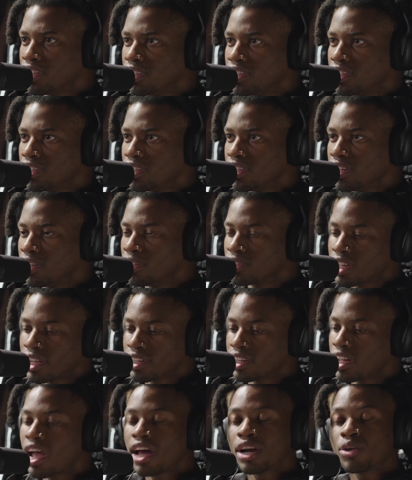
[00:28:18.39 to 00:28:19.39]
It was
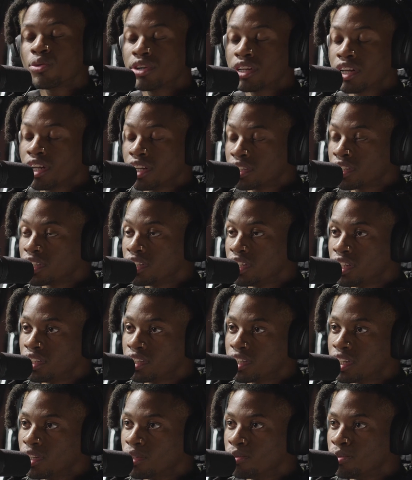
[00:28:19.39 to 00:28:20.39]
like that. I don't want to get into
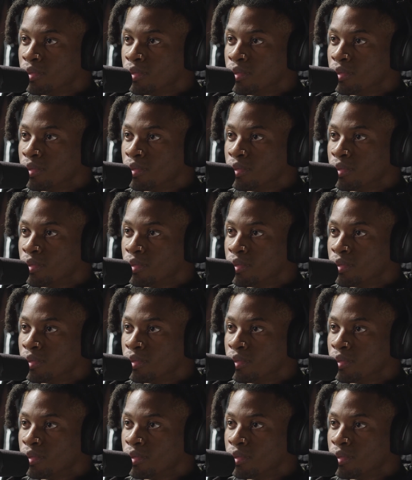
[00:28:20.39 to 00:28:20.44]
detail,